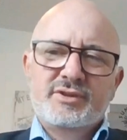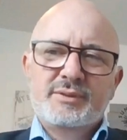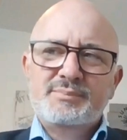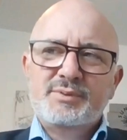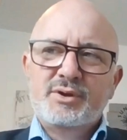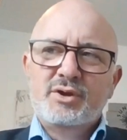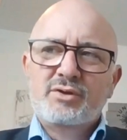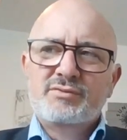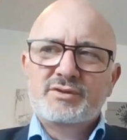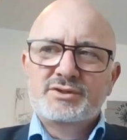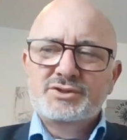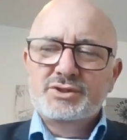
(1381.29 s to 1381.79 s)

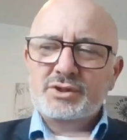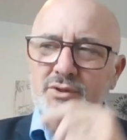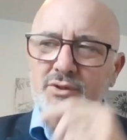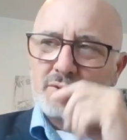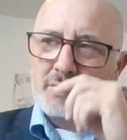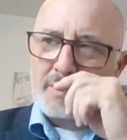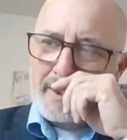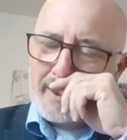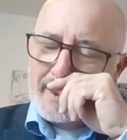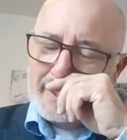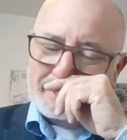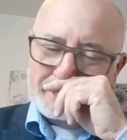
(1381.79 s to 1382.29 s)
flip it over
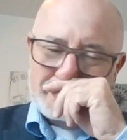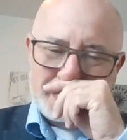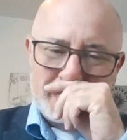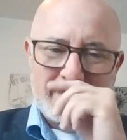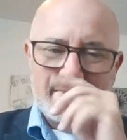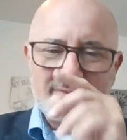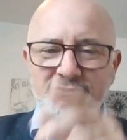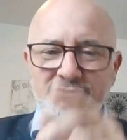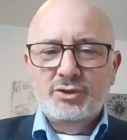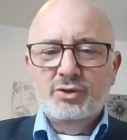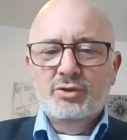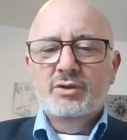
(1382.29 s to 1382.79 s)
too.
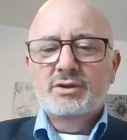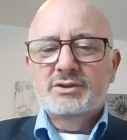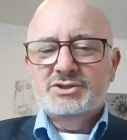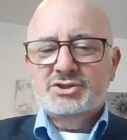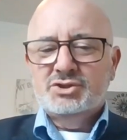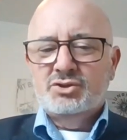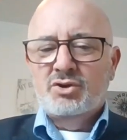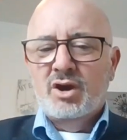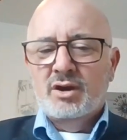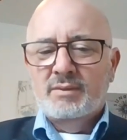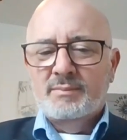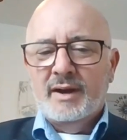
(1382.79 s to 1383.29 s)
If, if you're
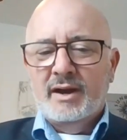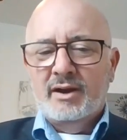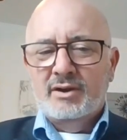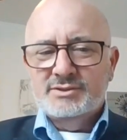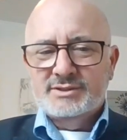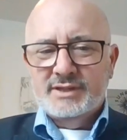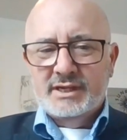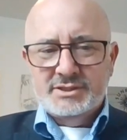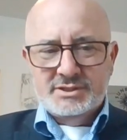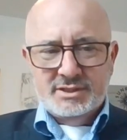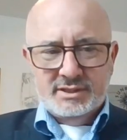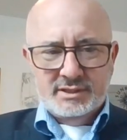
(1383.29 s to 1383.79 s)
a strong
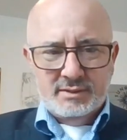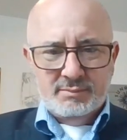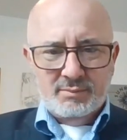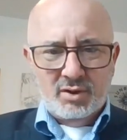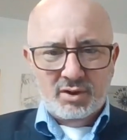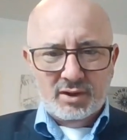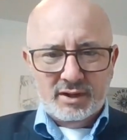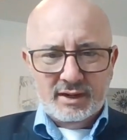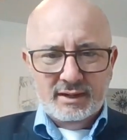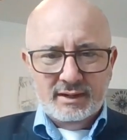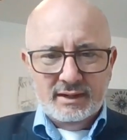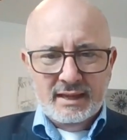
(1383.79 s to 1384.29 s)
buyer's agent in
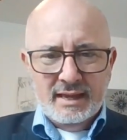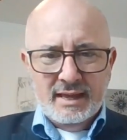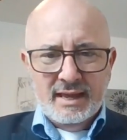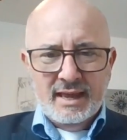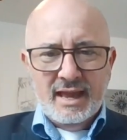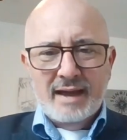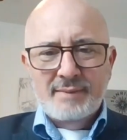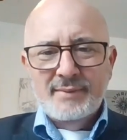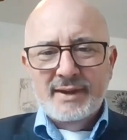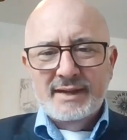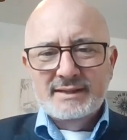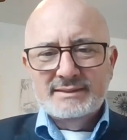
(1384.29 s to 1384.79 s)
the market,
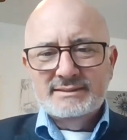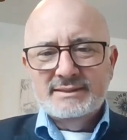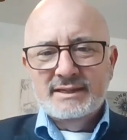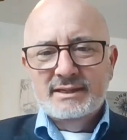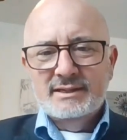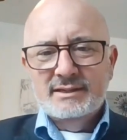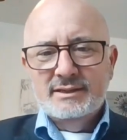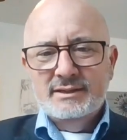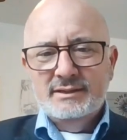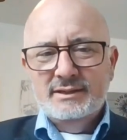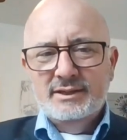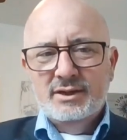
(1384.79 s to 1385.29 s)
I
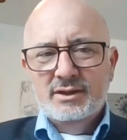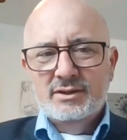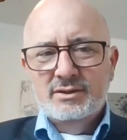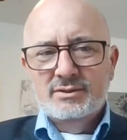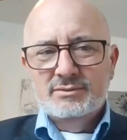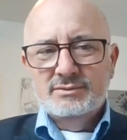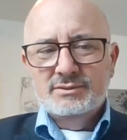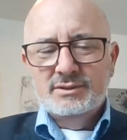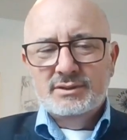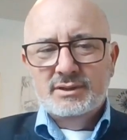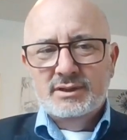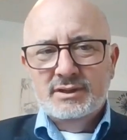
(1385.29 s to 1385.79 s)
might say,
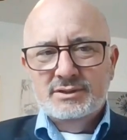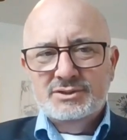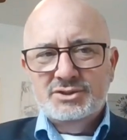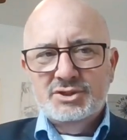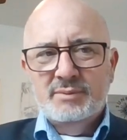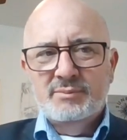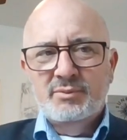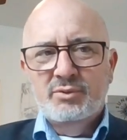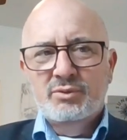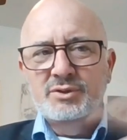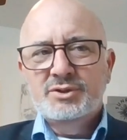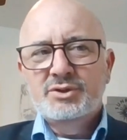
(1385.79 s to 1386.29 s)
you know,
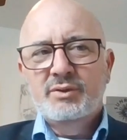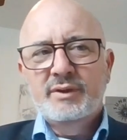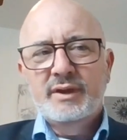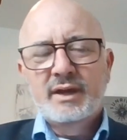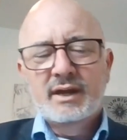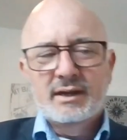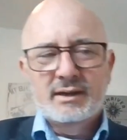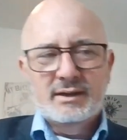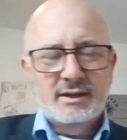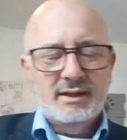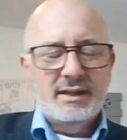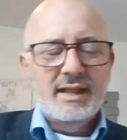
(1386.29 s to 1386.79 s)
uh, Shelby, we're
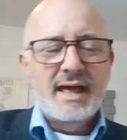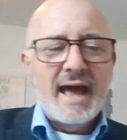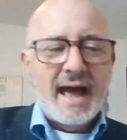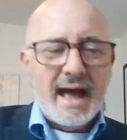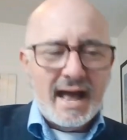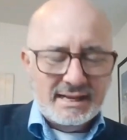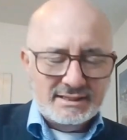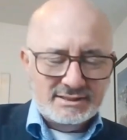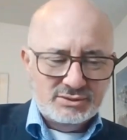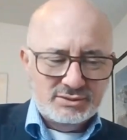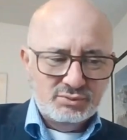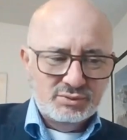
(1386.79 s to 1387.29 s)
doing a
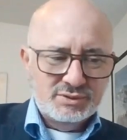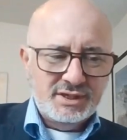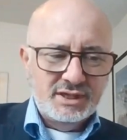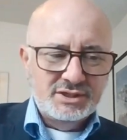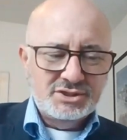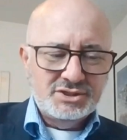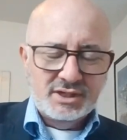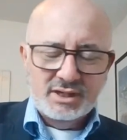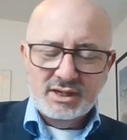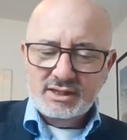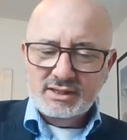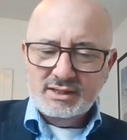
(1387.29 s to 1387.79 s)
class,
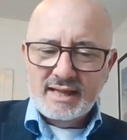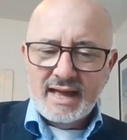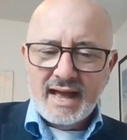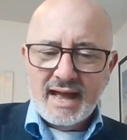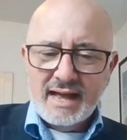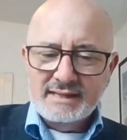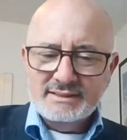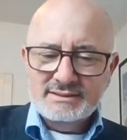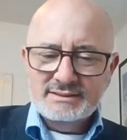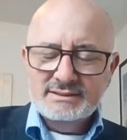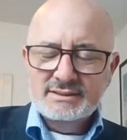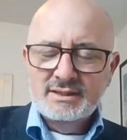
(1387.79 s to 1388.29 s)
we're teaching a
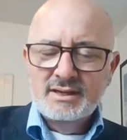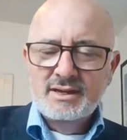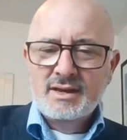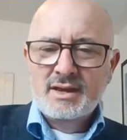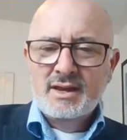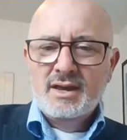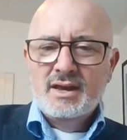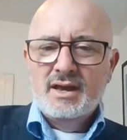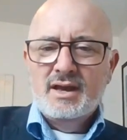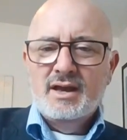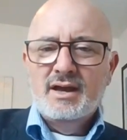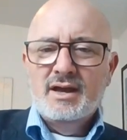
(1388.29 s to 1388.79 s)

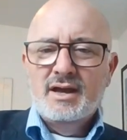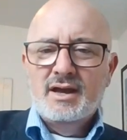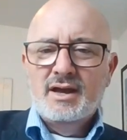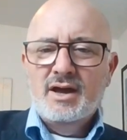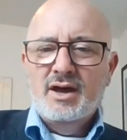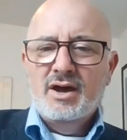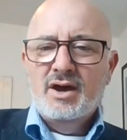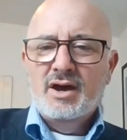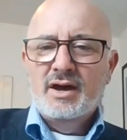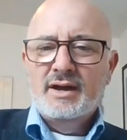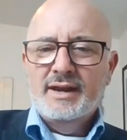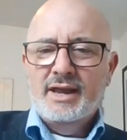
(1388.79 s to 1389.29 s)
class
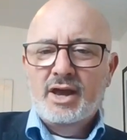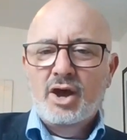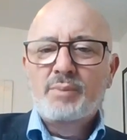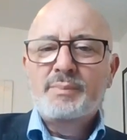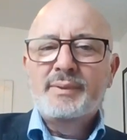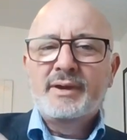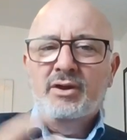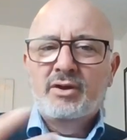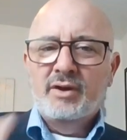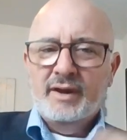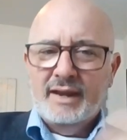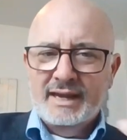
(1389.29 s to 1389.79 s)
uh, on
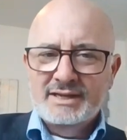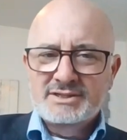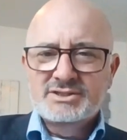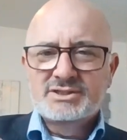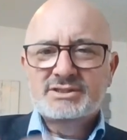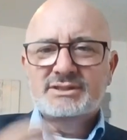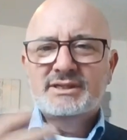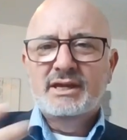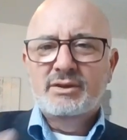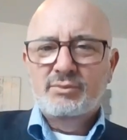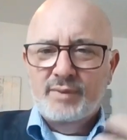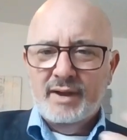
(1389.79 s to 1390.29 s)
helping our
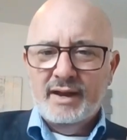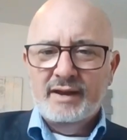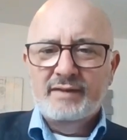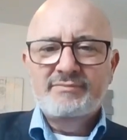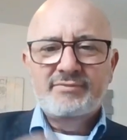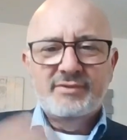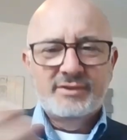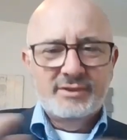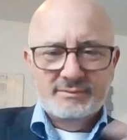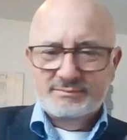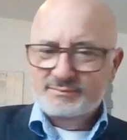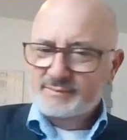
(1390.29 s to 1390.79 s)
agents get
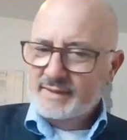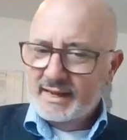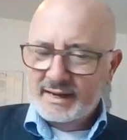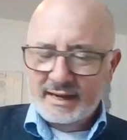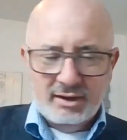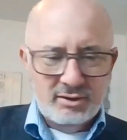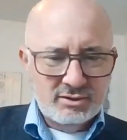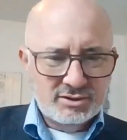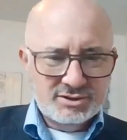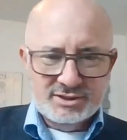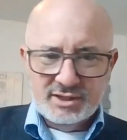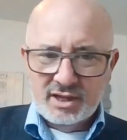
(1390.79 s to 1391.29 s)
ready for the
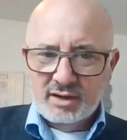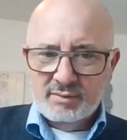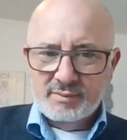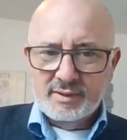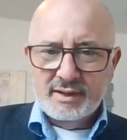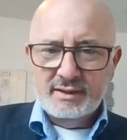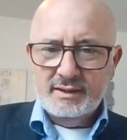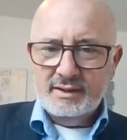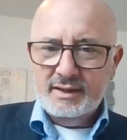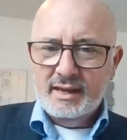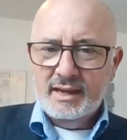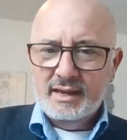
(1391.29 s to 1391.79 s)
N A R
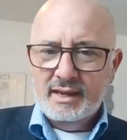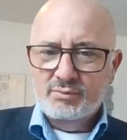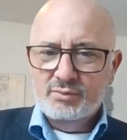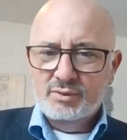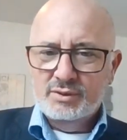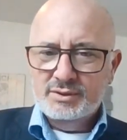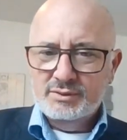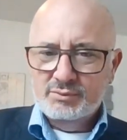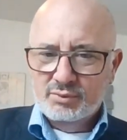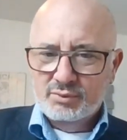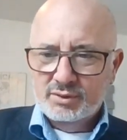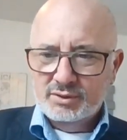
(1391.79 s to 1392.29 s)
settlement.
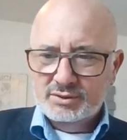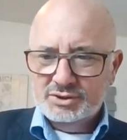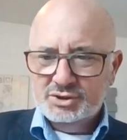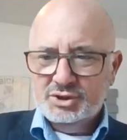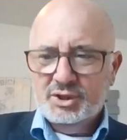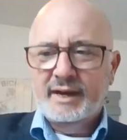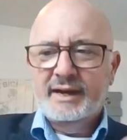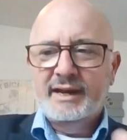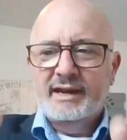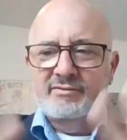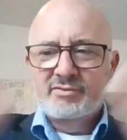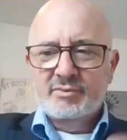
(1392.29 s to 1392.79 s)
And we're,
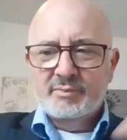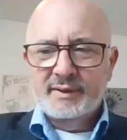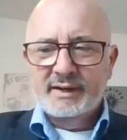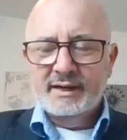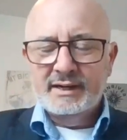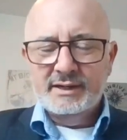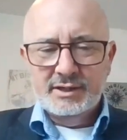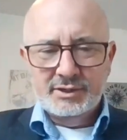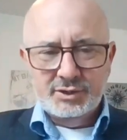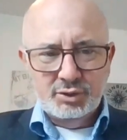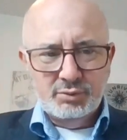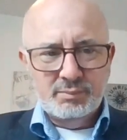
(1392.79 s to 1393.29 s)
we're training
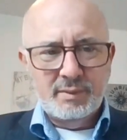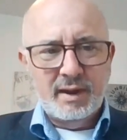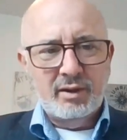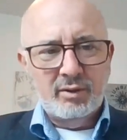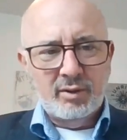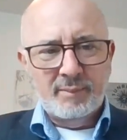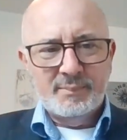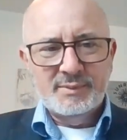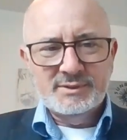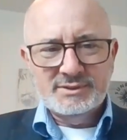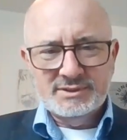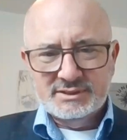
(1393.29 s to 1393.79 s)
everybody to do
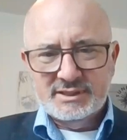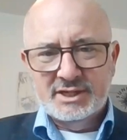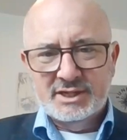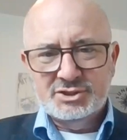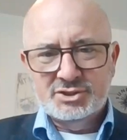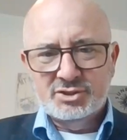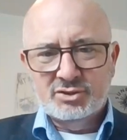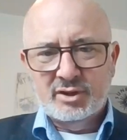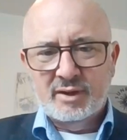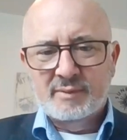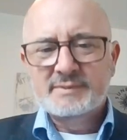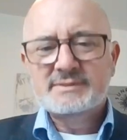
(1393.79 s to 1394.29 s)
buyer
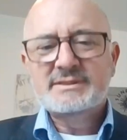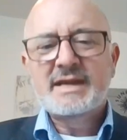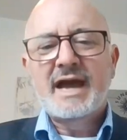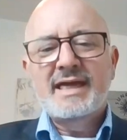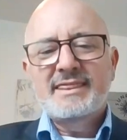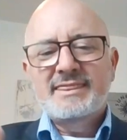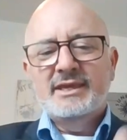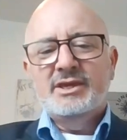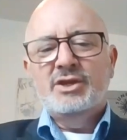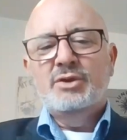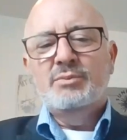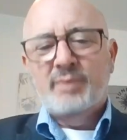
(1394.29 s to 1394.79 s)
representation
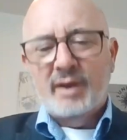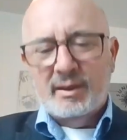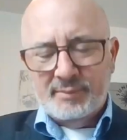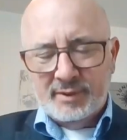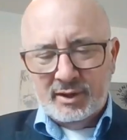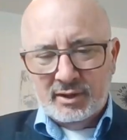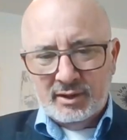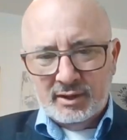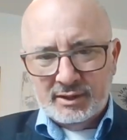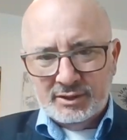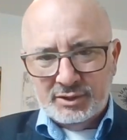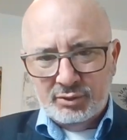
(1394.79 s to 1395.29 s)
agreements. I think you're
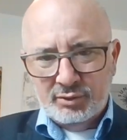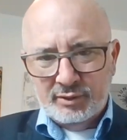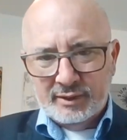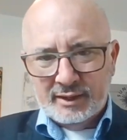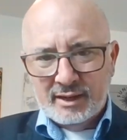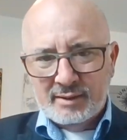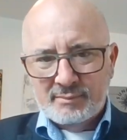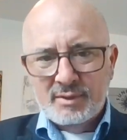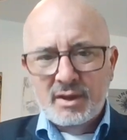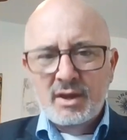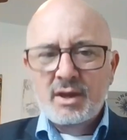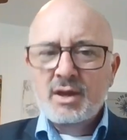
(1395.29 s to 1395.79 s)
probably already
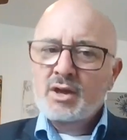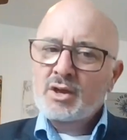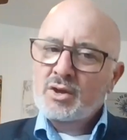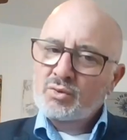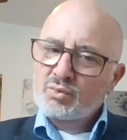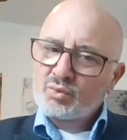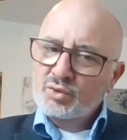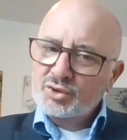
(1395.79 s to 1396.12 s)
doing them.